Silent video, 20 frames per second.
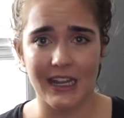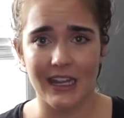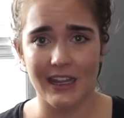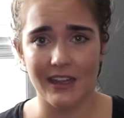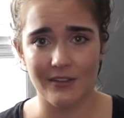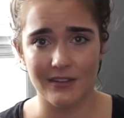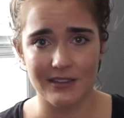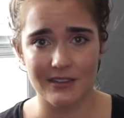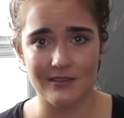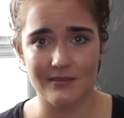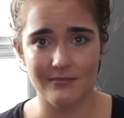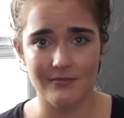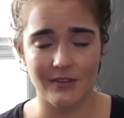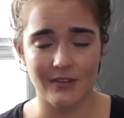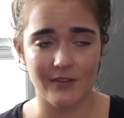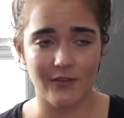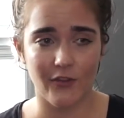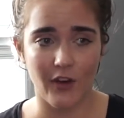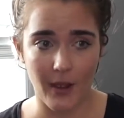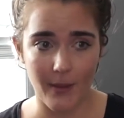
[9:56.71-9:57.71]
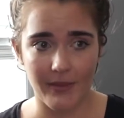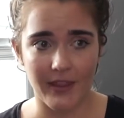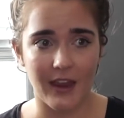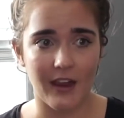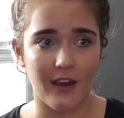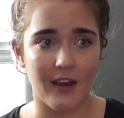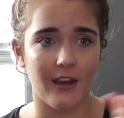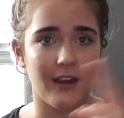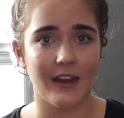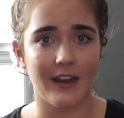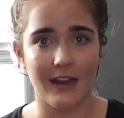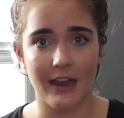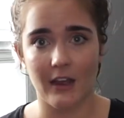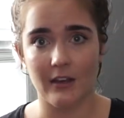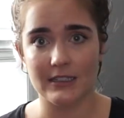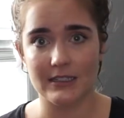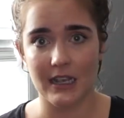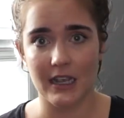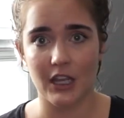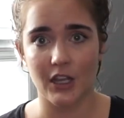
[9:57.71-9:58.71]
He was from there and now
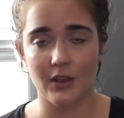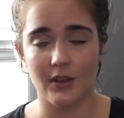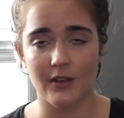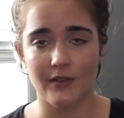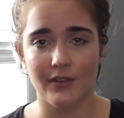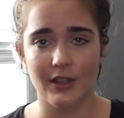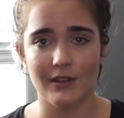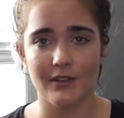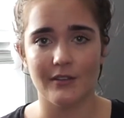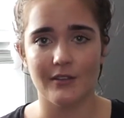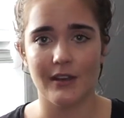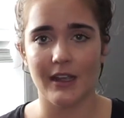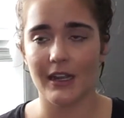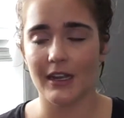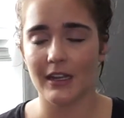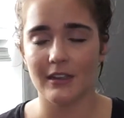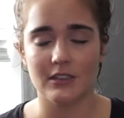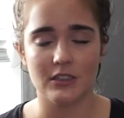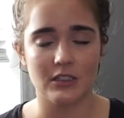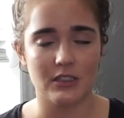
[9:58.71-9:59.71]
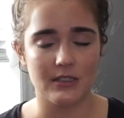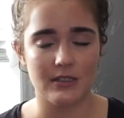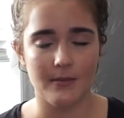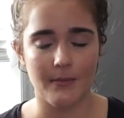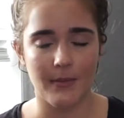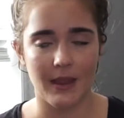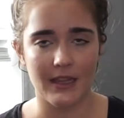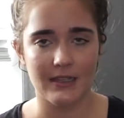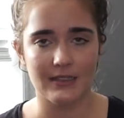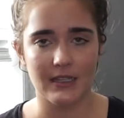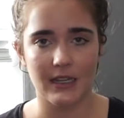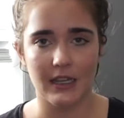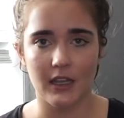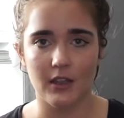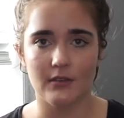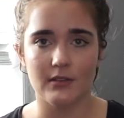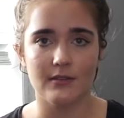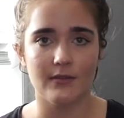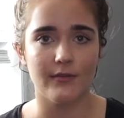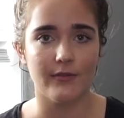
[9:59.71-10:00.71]
he's at U of U, and he's just amazing. He
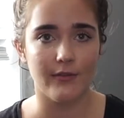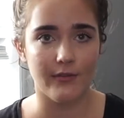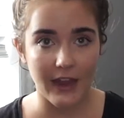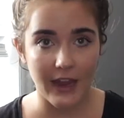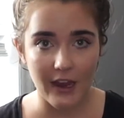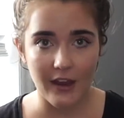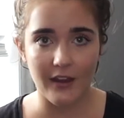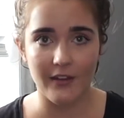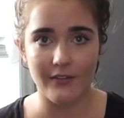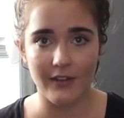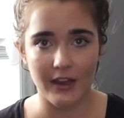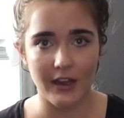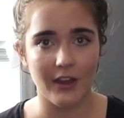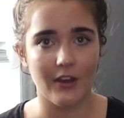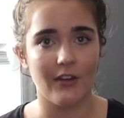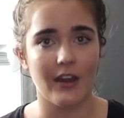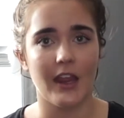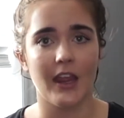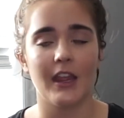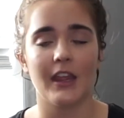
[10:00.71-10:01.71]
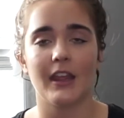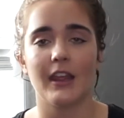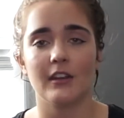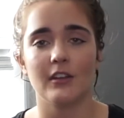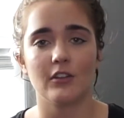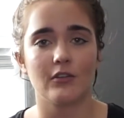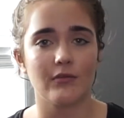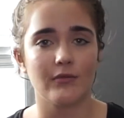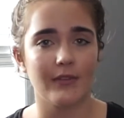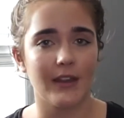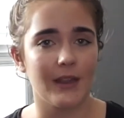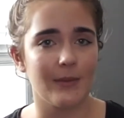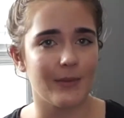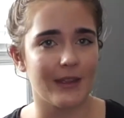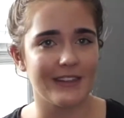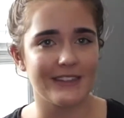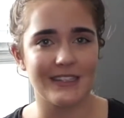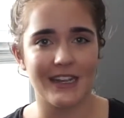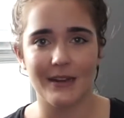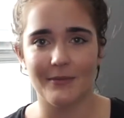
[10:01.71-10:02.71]
was very, very great. He had great
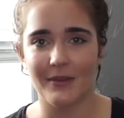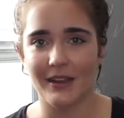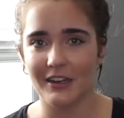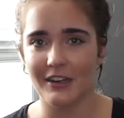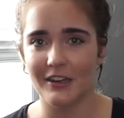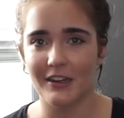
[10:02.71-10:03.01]
bedside manner.